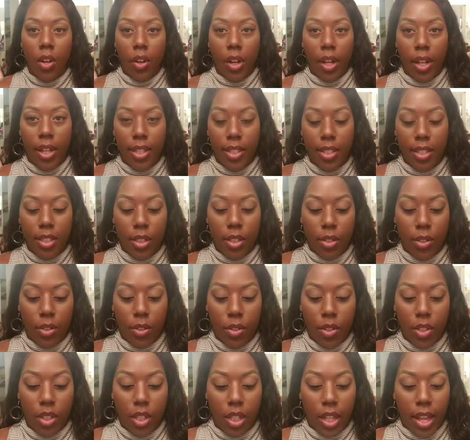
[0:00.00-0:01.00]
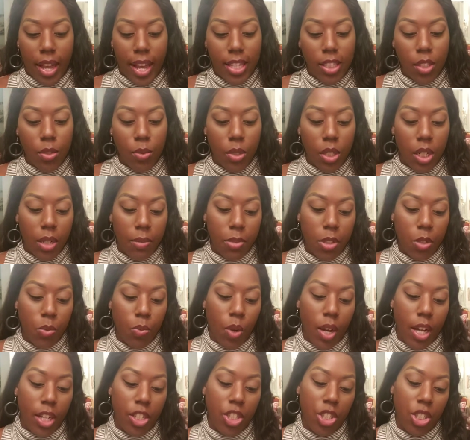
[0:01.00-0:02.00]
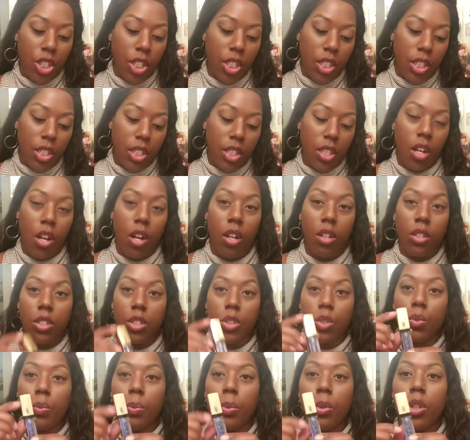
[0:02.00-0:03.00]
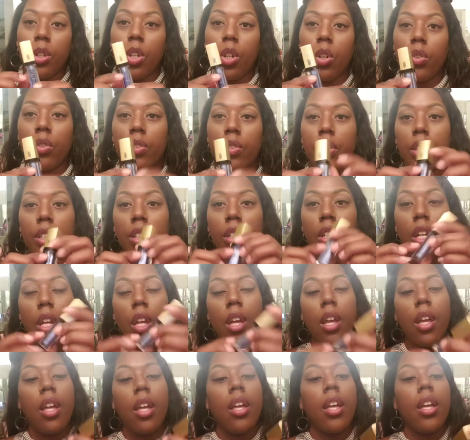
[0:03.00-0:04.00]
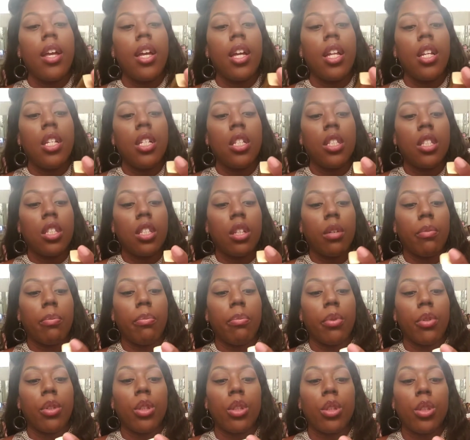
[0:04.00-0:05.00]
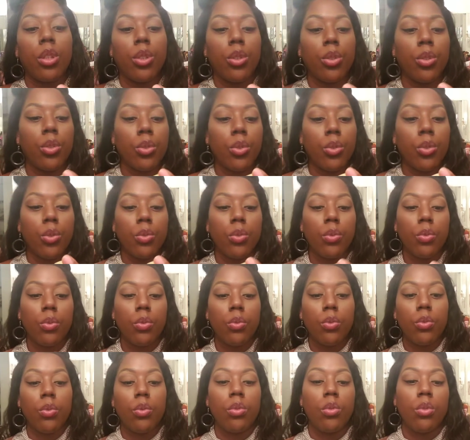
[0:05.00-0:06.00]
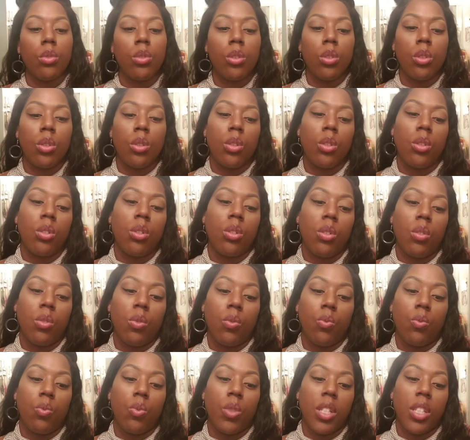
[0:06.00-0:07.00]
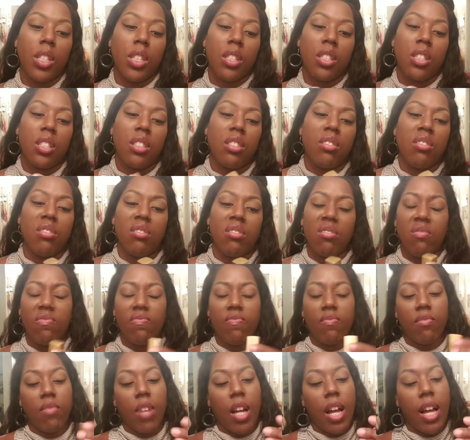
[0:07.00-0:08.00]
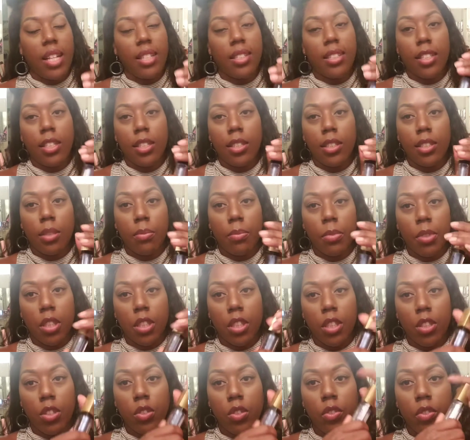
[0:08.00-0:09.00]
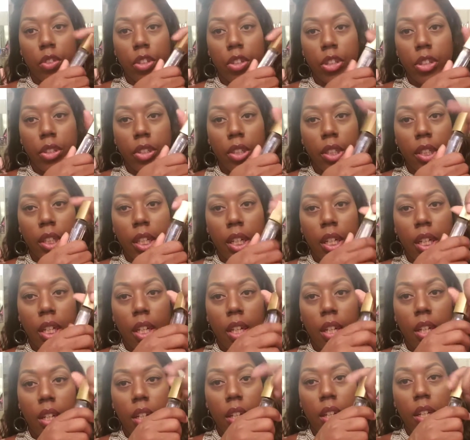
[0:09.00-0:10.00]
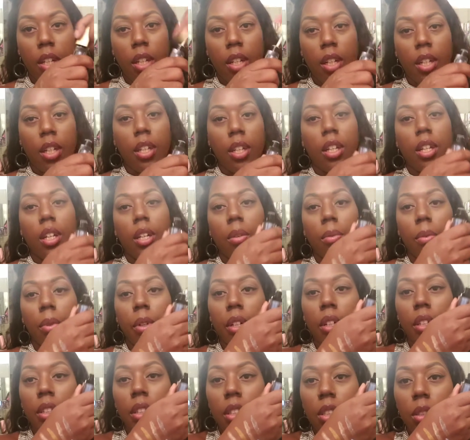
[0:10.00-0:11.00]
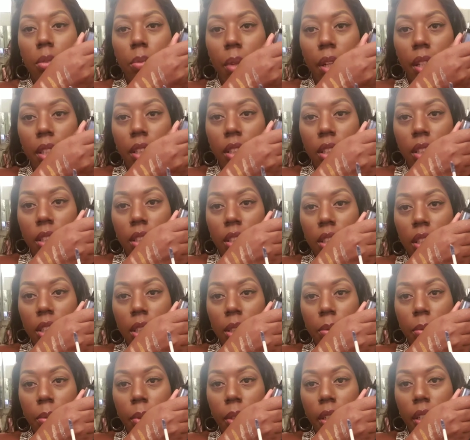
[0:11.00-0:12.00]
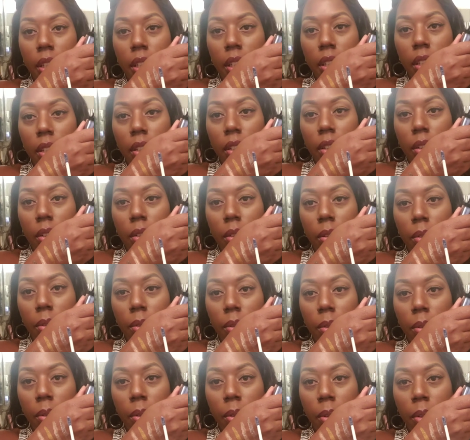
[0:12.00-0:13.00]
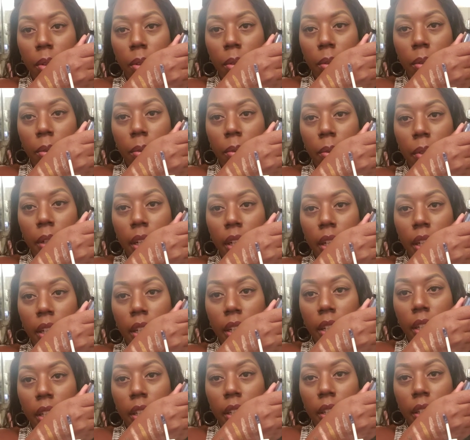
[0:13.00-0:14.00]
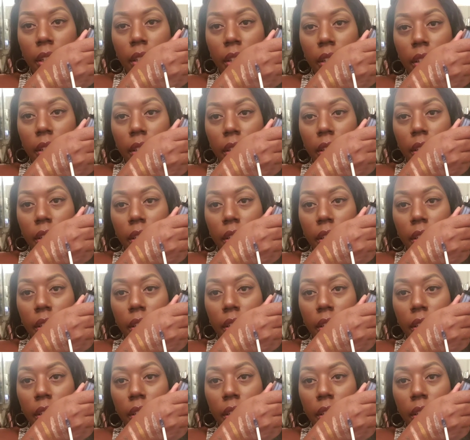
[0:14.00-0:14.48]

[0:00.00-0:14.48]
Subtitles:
Okay, so the last one I'm swatching is called Supernova. And it's a blue with, I'd say, some silver in it. And we're going to swatch this one right here.